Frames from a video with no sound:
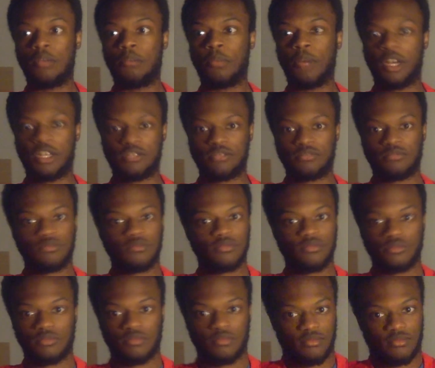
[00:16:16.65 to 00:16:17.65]
But
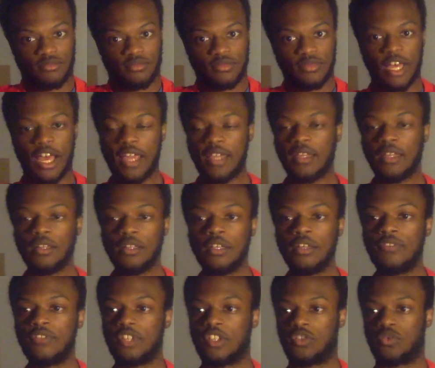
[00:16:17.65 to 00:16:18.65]
I can
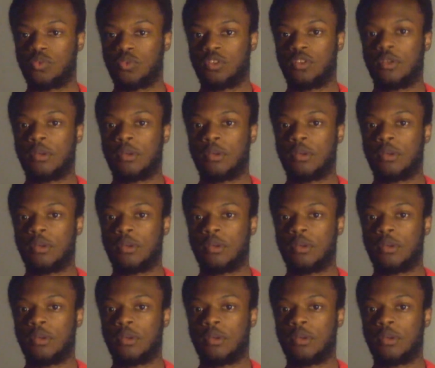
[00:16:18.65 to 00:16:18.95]
live this with.